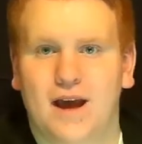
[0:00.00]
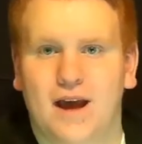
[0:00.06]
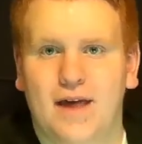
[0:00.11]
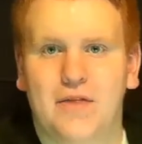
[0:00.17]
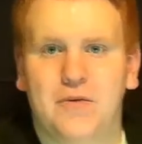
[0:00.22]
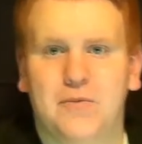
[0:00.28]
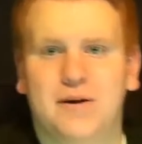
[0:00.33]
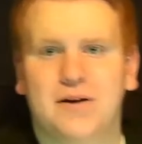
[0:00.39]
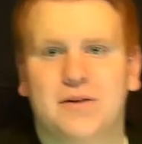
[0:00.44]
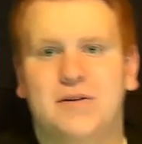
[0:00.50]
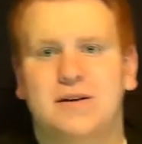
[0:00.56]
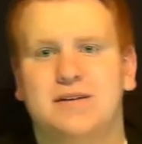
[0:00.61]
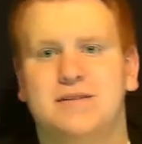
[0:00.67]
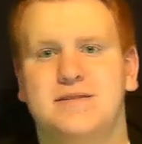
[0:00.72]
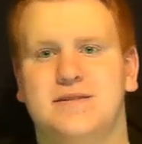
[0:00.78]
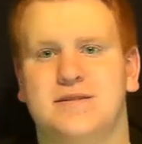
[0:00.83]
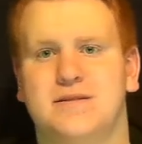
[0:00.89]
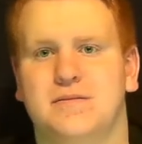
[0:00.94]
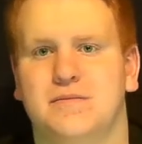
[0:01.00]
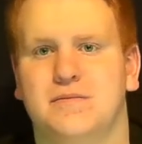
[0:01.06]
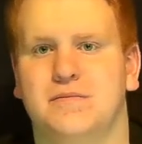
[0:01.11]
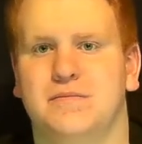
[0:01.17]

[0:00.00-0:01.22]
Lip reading: And the winner is